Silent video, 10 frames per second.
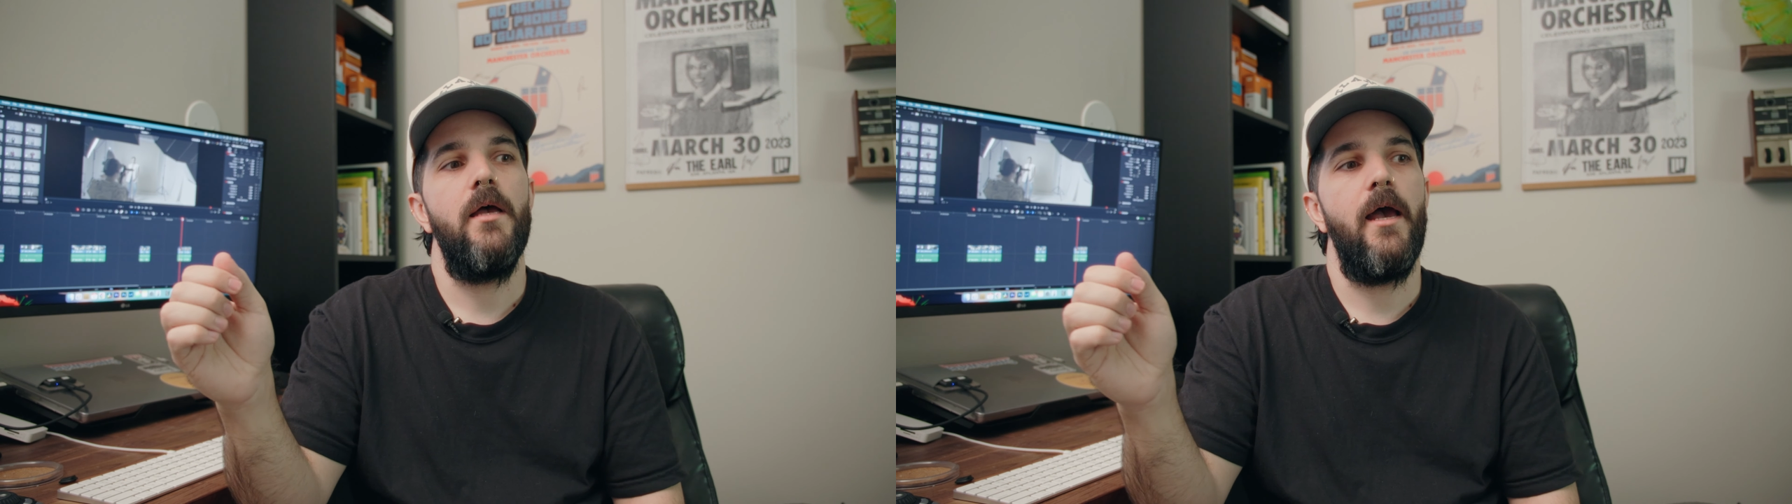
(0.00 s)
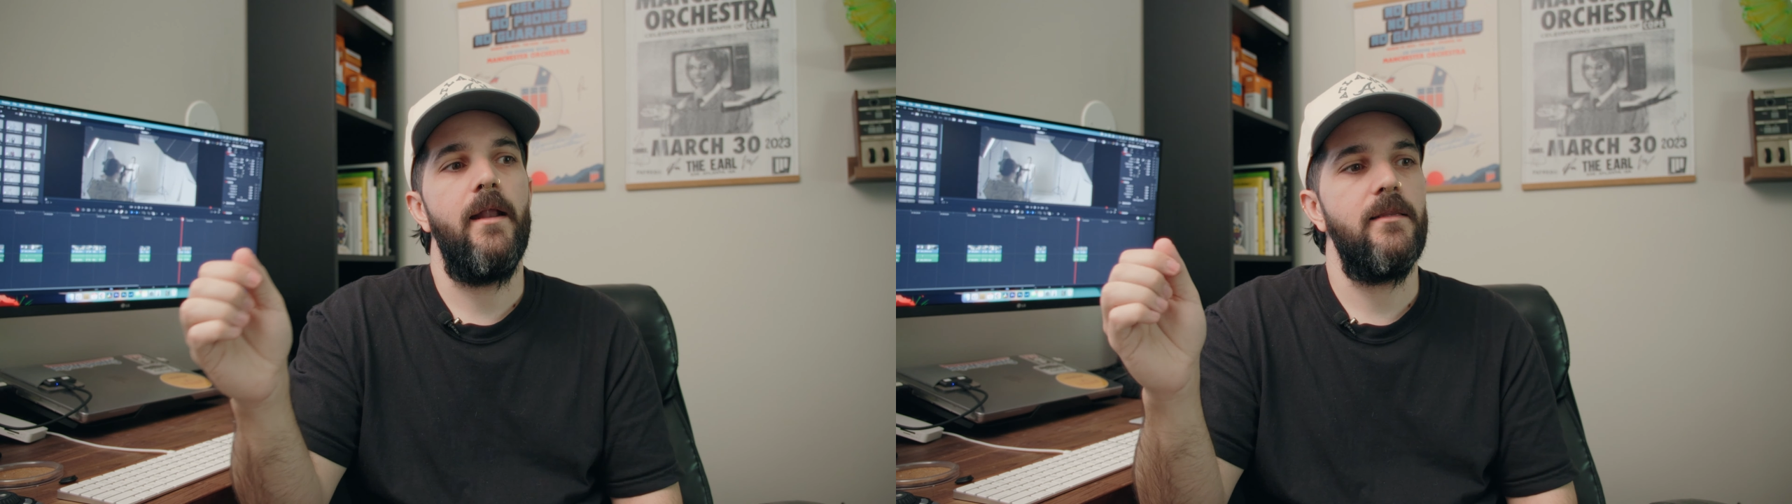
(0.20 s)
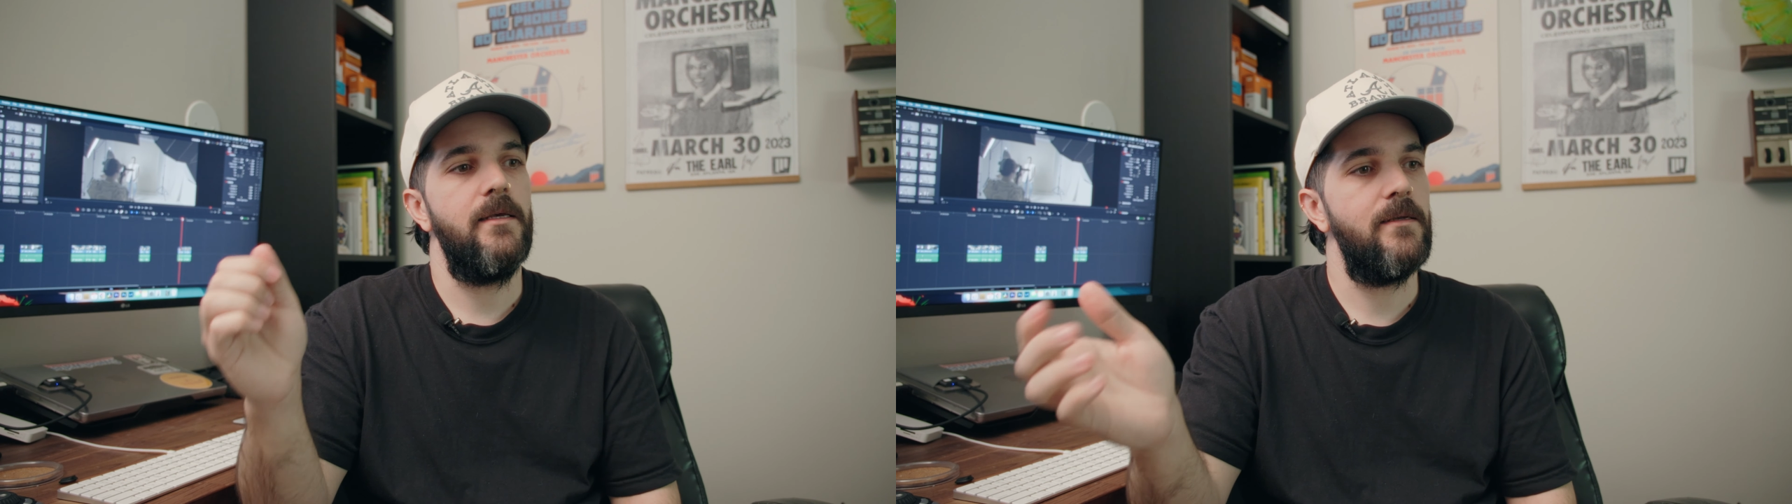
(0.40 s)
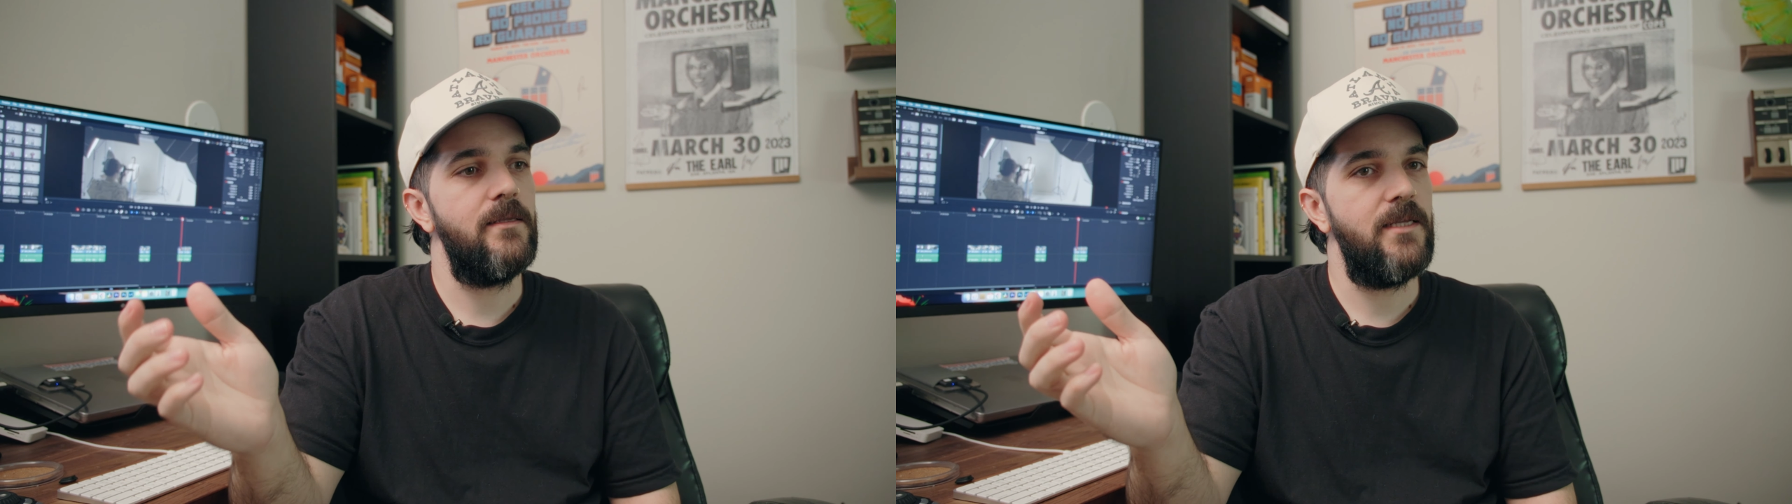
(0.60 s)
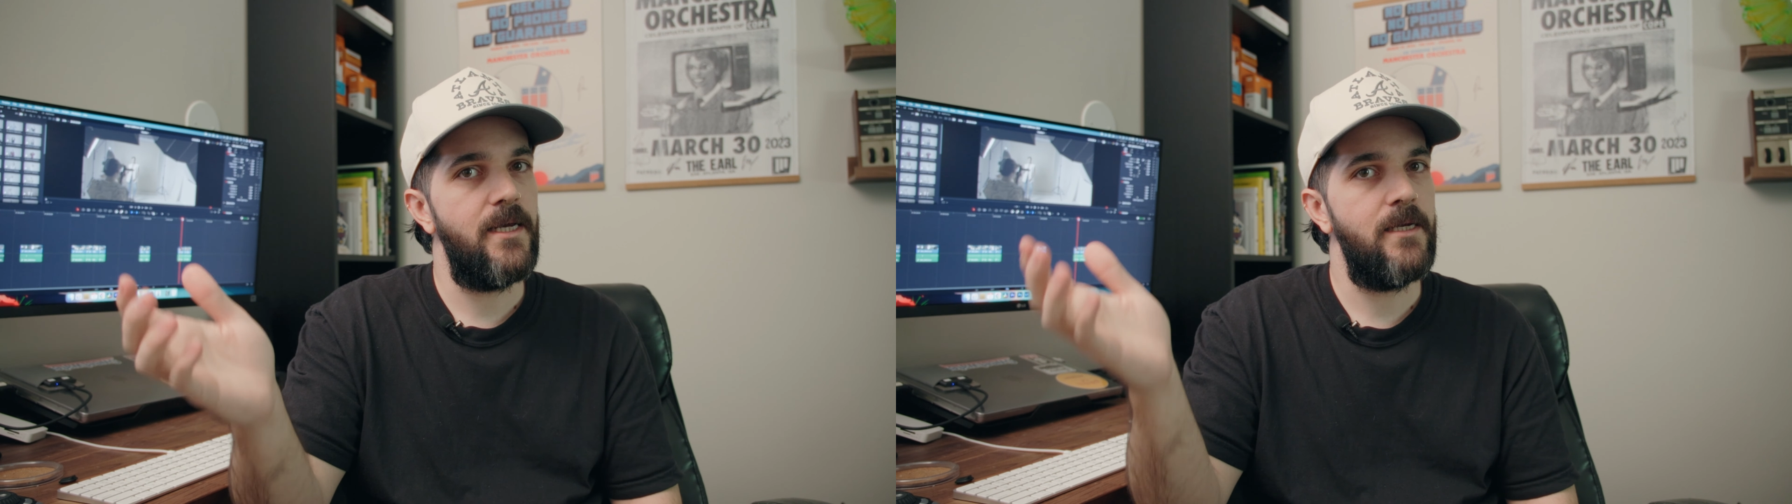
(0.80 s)
And at the end of
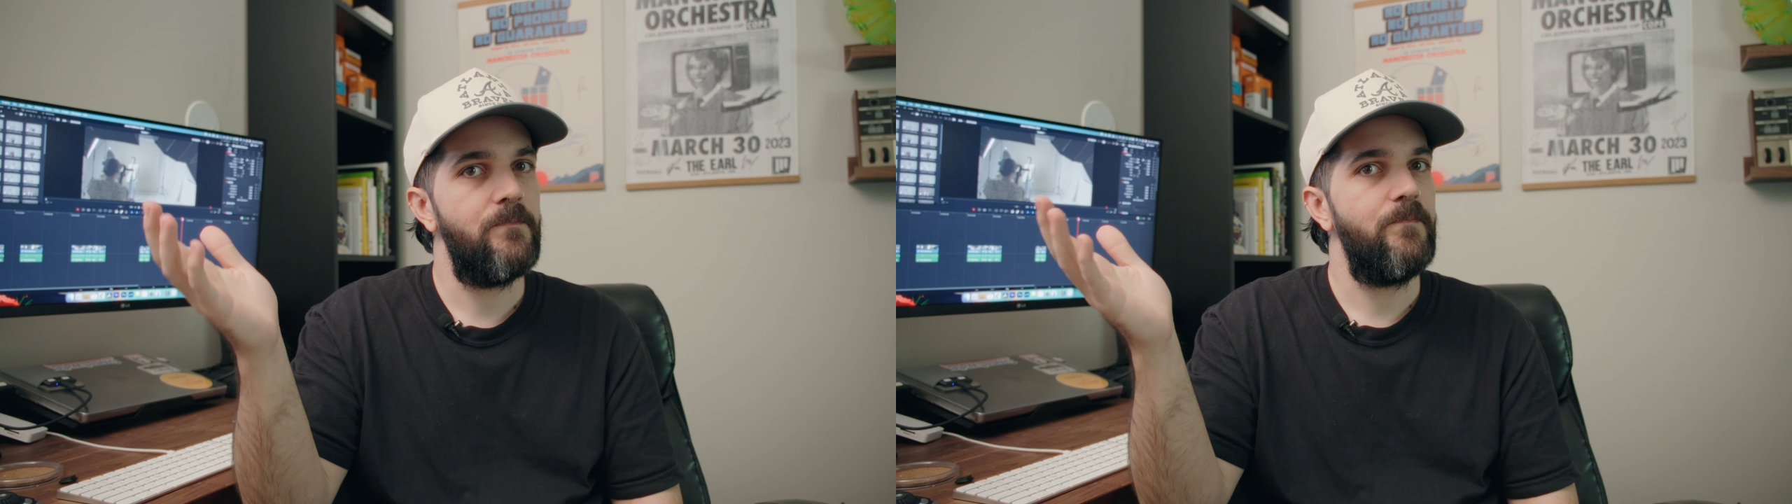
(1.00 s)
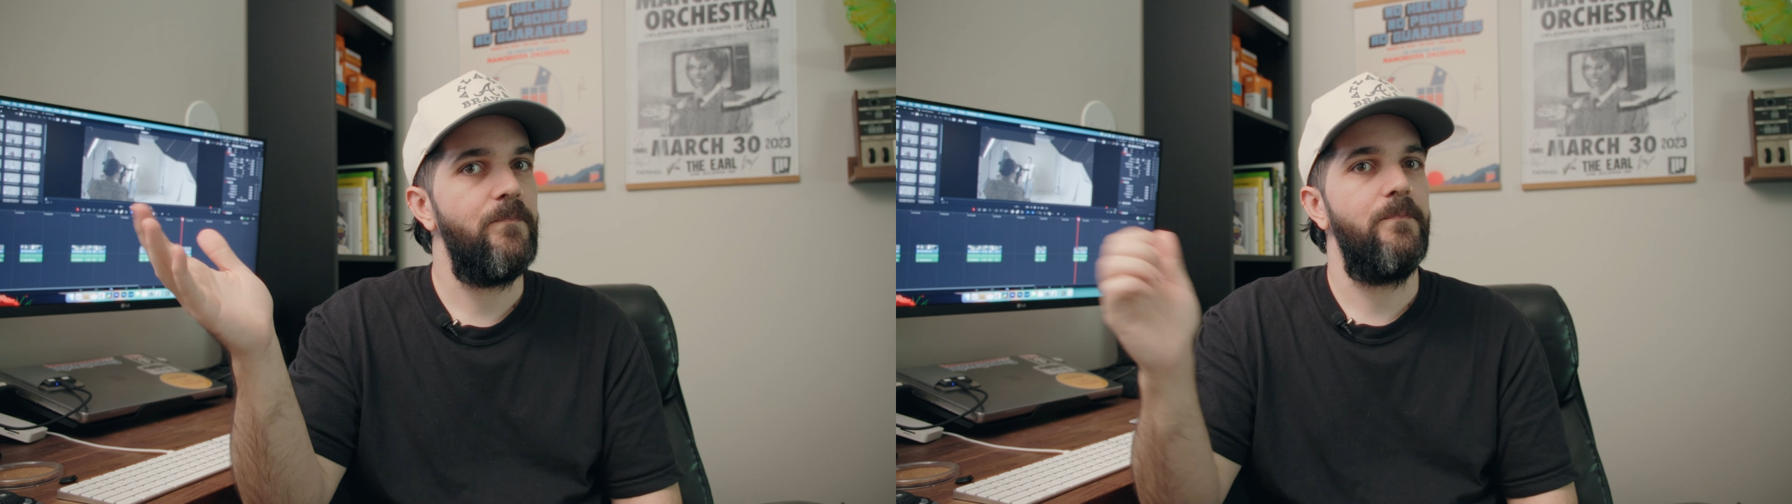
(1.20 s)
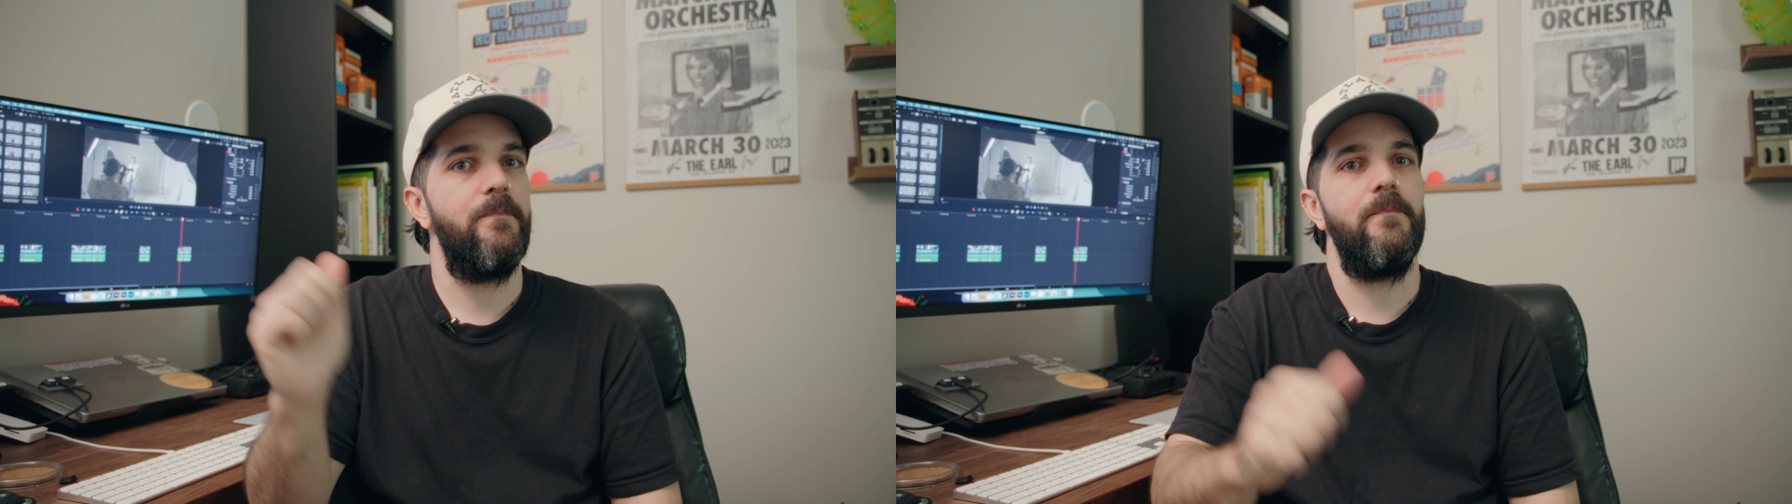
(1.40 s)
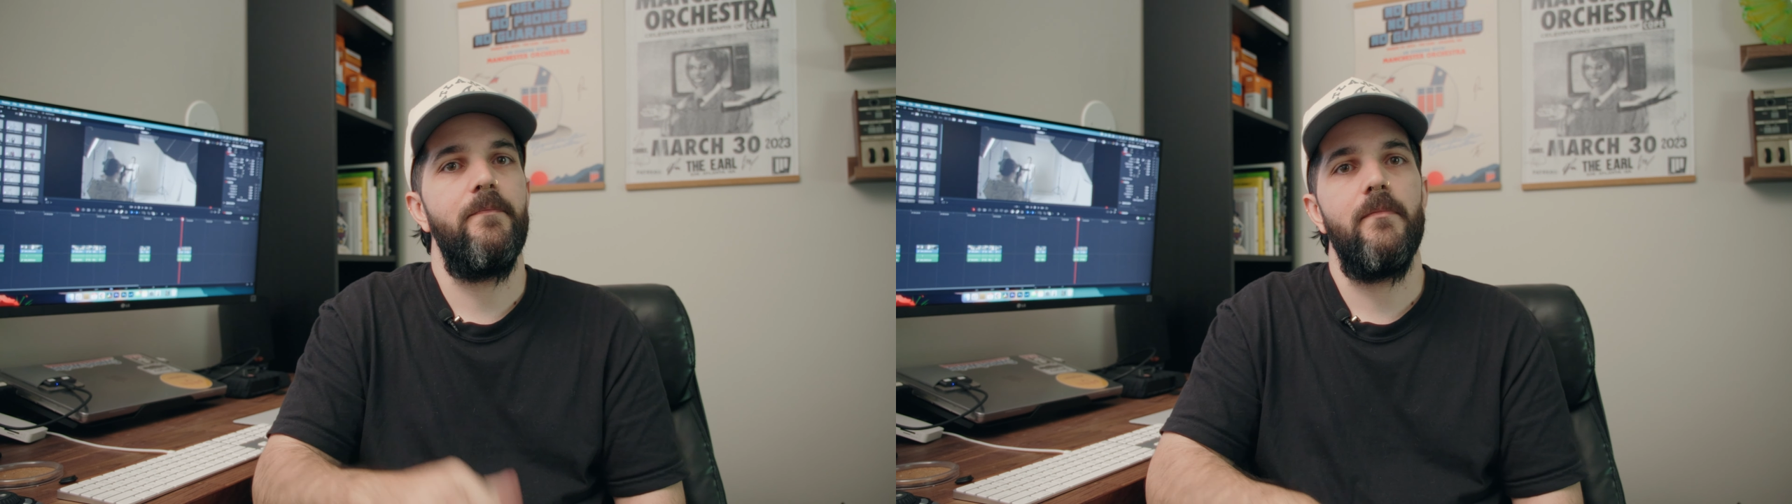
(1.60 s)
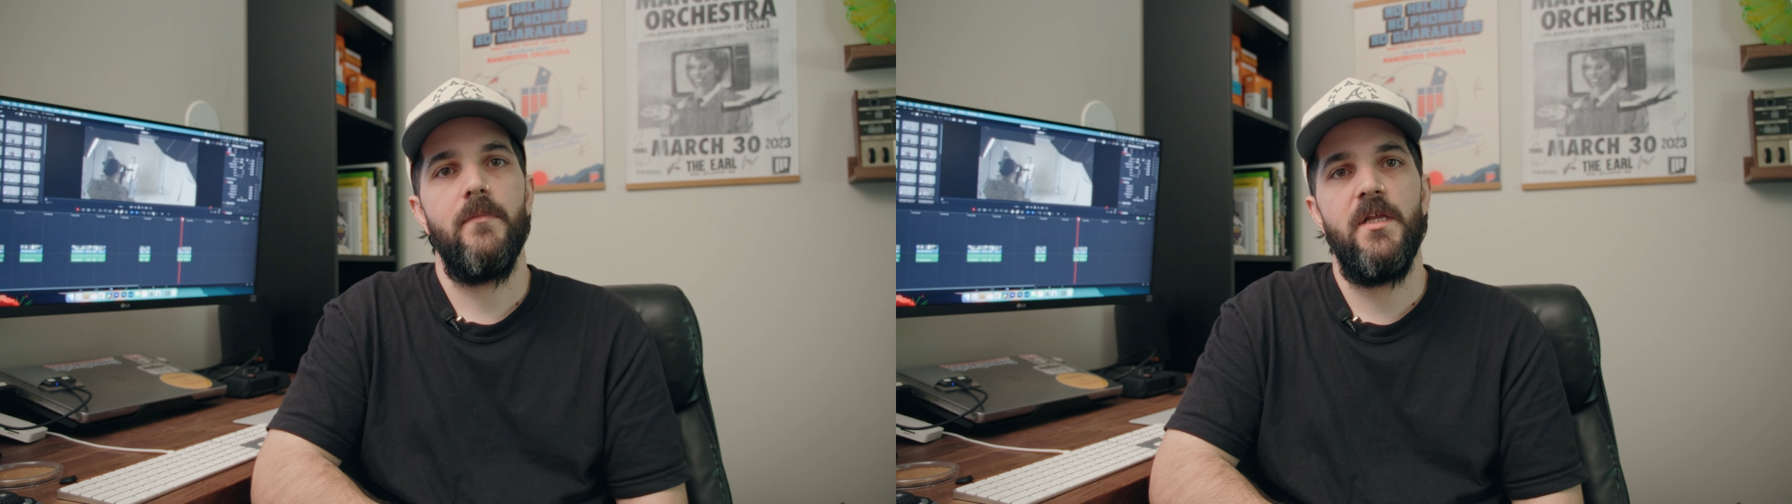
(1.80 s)
the day,
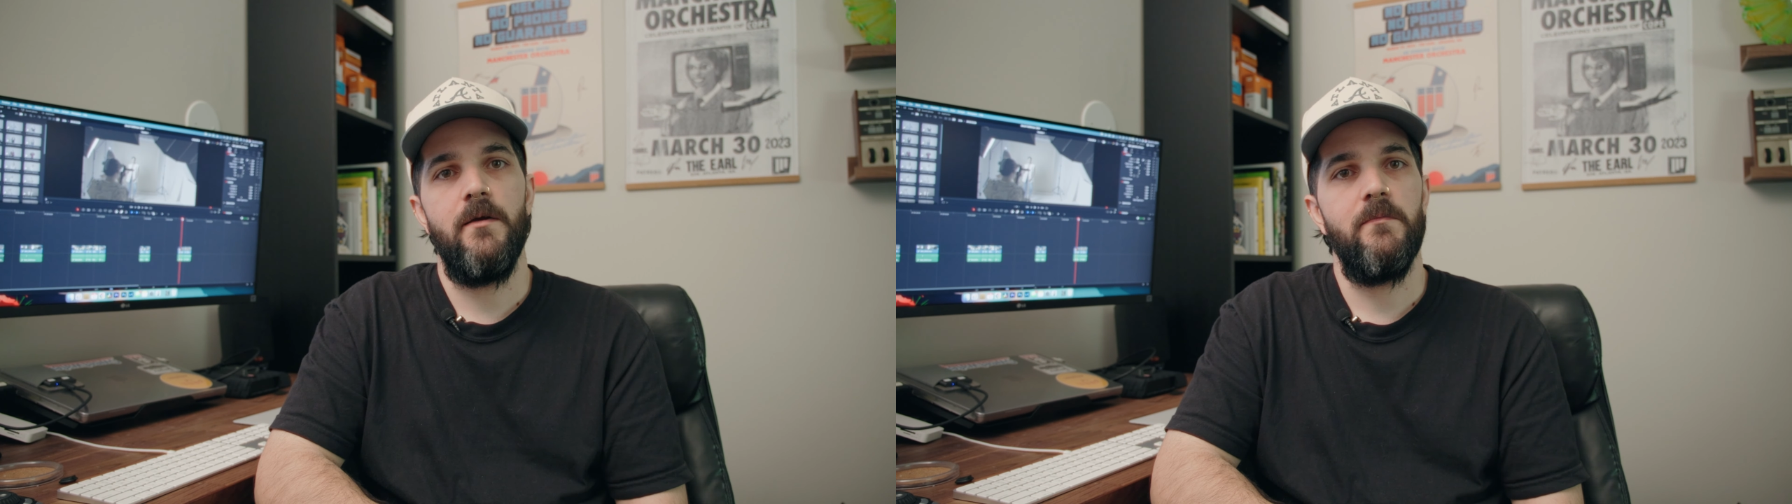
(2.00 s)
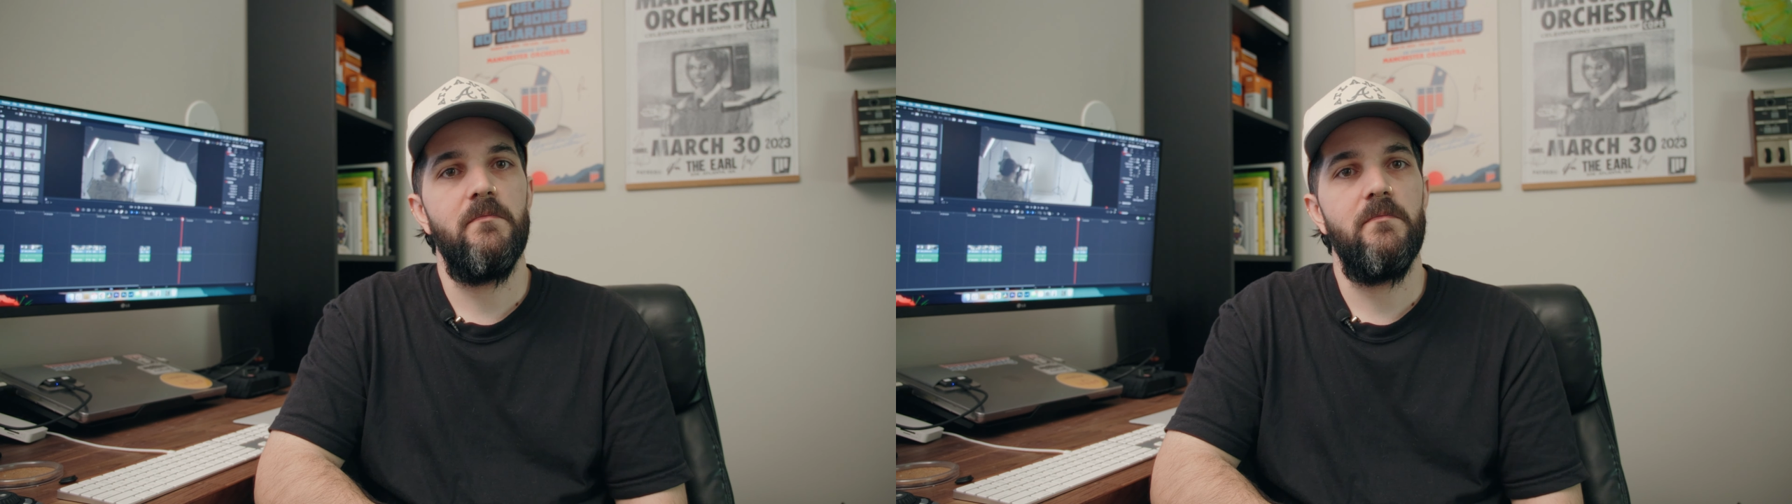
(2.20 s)
you